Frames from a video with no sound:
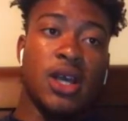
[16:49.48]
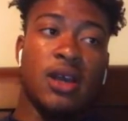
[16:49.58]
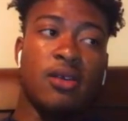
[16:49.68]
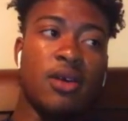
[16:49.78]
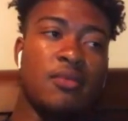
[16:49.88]

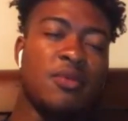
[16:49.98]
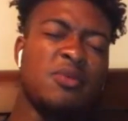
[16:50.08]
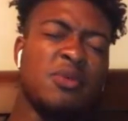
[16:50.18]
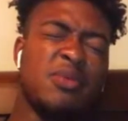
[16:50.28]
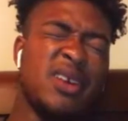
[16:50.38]
I
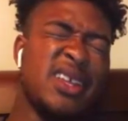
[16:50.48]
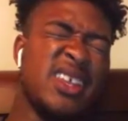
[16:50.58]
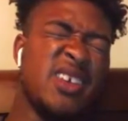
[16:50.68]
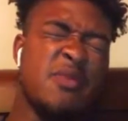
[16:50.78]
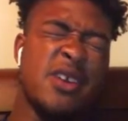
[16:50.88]
remember we played
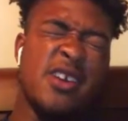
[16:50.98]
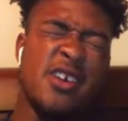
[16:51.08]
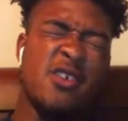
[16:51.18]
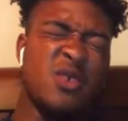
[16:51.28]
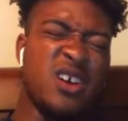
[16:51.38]
Lake Mary
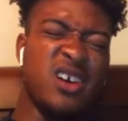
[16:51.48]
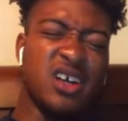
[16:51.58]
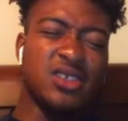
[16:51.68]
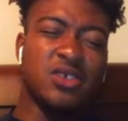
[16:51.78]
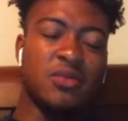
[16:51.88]
around
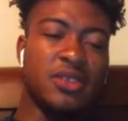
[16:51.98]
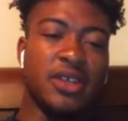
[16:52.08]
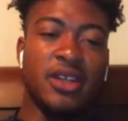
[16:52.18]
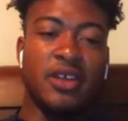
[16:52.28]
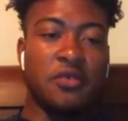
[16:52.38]
October
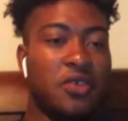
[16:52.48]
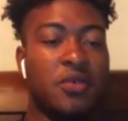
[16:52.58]
30th.